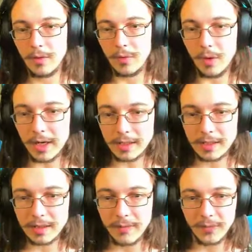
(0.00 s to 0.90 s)

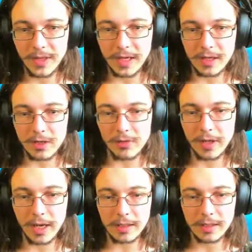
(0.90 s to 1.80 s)
What? They can do
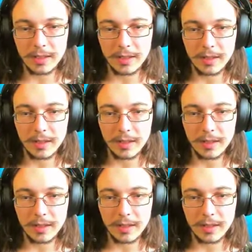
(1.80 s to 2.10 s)
that?